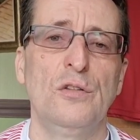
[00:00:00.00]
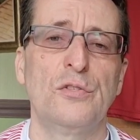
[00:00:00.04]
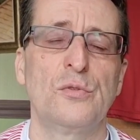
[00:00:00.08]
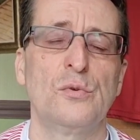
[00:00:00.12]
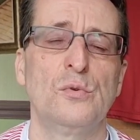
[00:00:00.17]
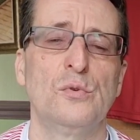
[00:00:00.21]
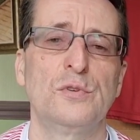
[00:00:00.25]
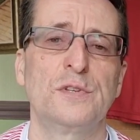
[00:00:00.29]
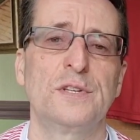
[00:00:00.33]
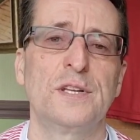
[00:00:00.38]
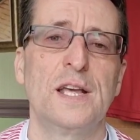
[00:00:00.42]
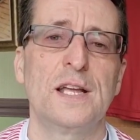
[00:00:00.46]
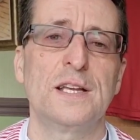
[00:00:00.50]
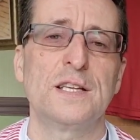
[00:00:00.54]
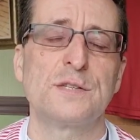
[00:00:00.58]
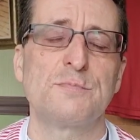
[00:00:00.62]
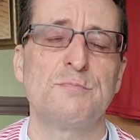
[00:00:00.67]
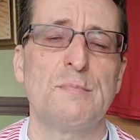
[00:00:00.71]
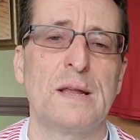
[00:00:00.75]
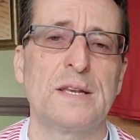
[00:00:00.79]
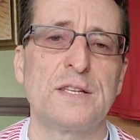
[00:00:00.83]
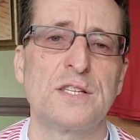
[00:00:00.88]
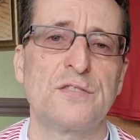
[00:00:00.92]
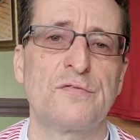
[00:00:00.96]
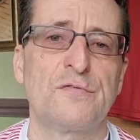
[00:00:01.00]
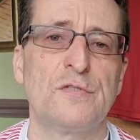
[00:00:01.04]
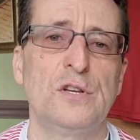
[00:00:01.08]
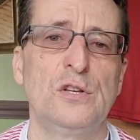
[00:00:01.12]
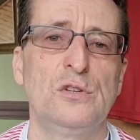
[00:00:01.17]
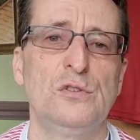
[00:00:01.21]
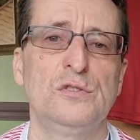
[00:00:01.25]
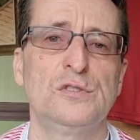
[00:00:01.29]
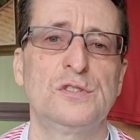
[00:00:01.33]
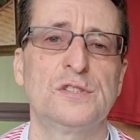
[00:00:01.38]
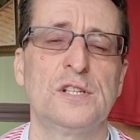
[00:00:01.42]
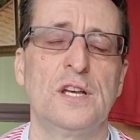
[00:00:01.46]
I thought, against
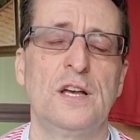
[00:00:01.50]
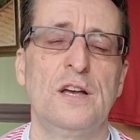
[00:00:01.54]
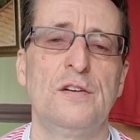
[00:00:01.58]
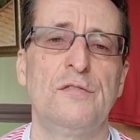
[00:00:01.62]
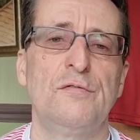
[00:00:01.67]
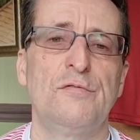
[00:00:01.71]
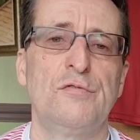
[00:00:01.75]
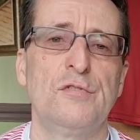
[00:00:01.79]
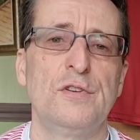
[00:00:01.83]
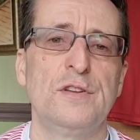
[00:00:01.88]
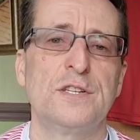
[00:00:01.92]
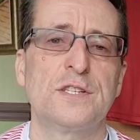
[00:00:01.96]
Mansfield for